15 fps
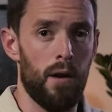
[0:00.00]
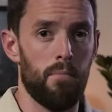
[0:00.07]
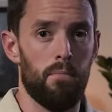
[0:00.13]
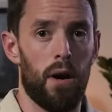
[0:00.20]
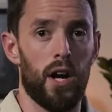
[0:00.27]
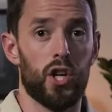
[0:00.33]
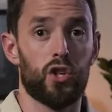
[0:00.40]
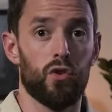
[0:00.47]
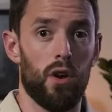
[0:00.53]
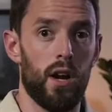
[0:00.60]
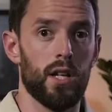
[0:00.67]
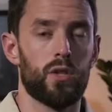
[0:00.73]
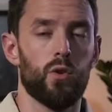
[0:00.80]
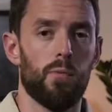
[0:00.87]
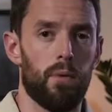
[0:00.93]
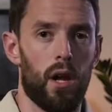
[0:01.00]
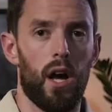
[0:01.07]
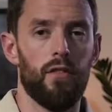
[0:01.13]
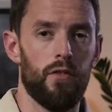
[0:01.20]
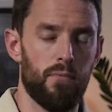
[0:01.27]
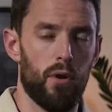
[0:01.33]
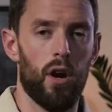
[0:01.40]
by trying to apply
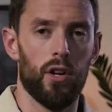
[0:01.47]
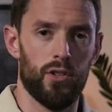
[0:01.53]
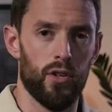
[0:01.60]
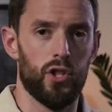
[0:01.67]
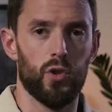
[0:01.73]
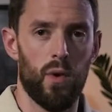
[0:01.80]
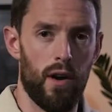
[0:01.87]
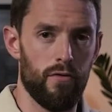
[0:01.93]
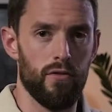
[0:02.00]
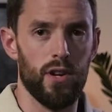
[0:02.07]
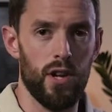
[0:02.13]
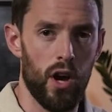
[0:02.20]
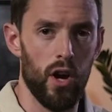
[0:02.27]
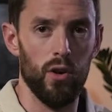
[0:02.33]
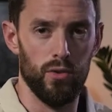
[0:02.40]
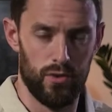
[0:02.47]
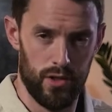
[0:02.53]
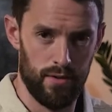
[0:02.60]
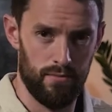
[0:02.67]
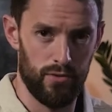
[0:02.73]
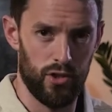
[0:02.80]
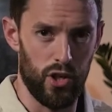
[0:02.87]
vibrato to every note.
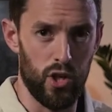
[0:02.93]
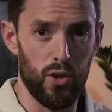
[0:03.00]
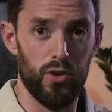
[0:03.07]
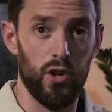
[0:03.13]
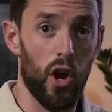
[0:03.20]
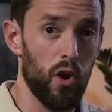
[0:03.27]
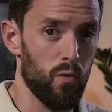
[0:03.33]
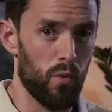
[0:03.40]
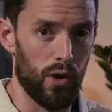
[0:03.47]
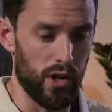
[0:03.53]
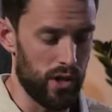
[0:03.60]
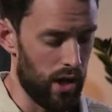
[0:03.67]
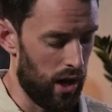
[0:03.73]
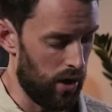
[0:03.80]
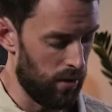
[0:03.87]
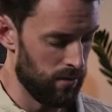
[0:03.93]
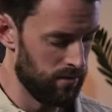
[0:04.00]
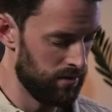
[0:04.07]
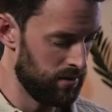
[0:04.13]
So you don't want to go